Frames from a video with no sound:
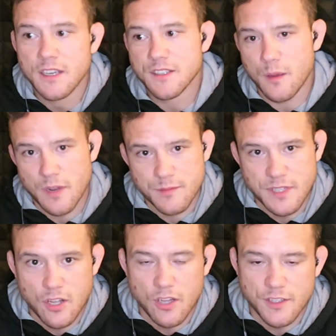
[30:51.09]
Sometimes
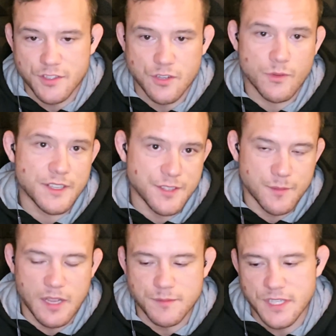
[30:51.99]
they call it a certain way,
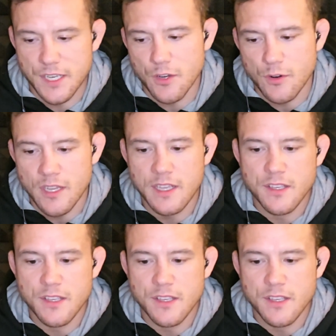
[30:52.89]
sometimes they don't.